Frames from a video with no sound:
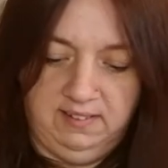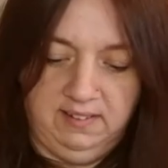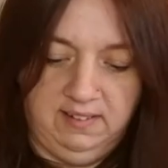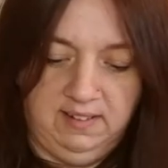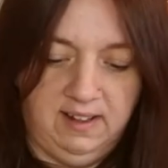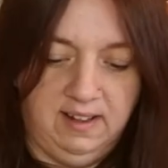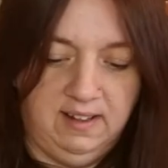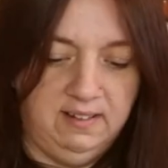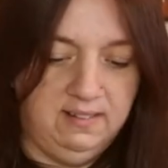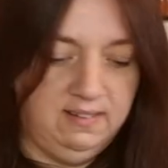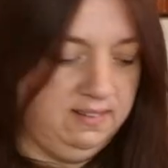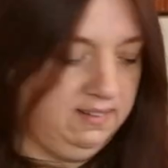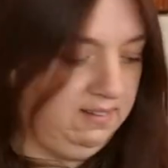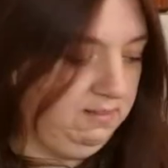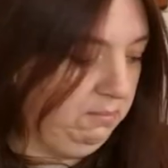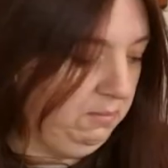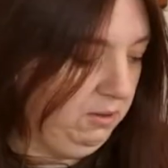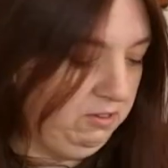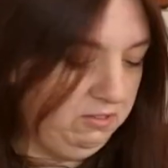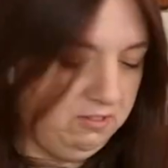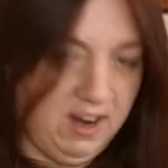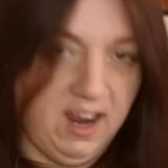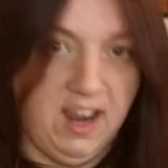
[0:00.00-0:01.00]
there's my
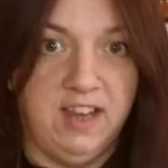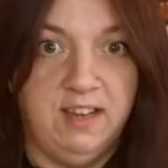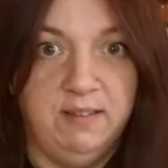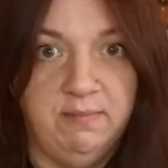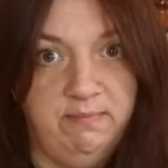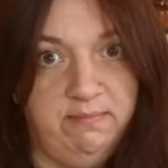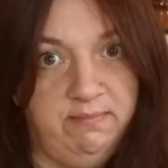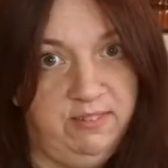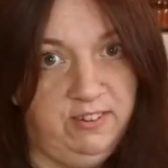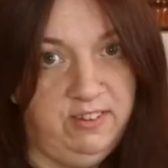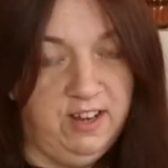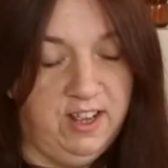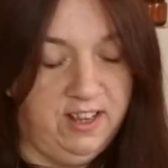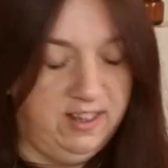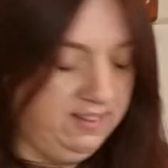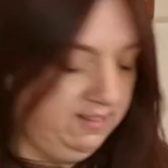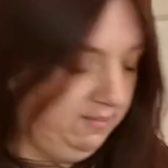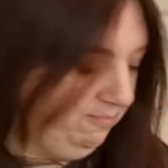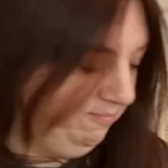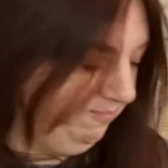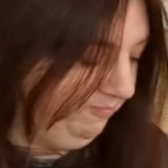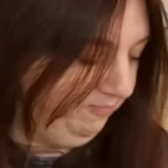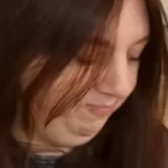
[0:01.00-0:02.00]
tray. It's nice.
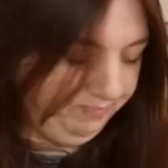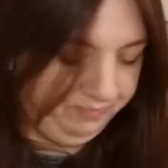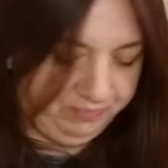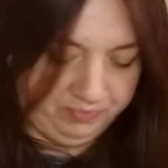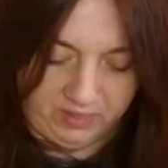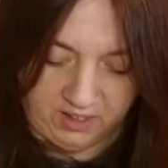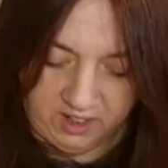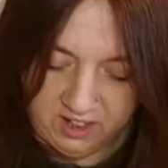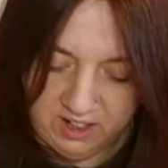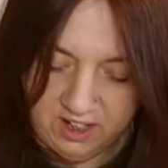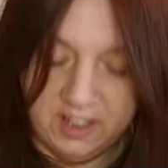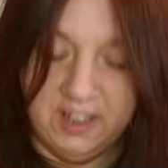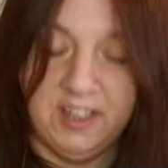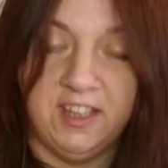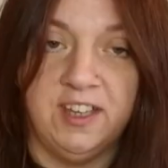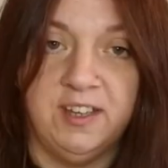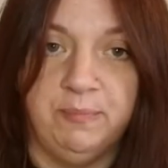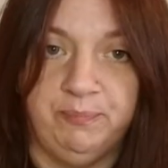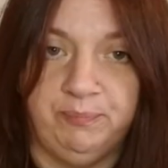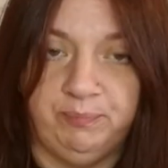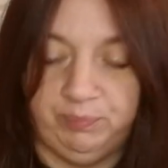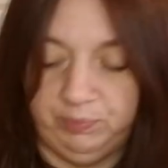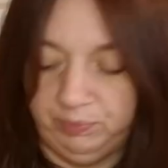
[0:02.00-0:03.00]
I like it.